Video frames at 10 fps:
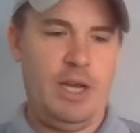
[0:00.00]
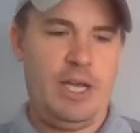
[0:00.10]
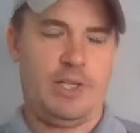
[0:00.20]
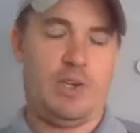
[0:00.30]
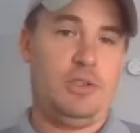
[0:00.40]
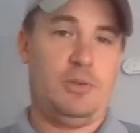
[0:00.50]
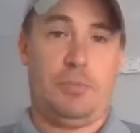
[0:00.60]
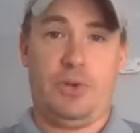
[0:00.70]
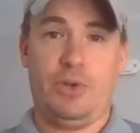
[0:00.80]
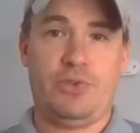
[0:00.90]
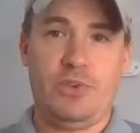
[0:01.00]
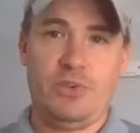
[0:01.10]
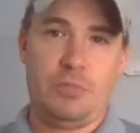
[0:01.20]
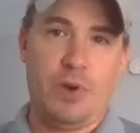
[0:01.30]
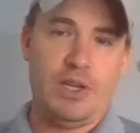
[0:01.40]
it's called the
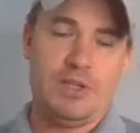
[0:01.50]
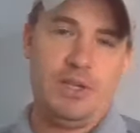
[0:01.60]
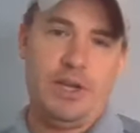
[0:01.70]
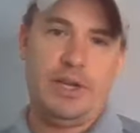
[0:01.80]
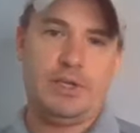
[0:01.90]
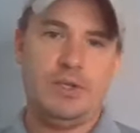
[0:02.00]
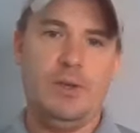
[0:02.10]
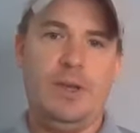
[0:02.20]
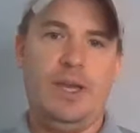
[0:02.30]
Producers Price Index.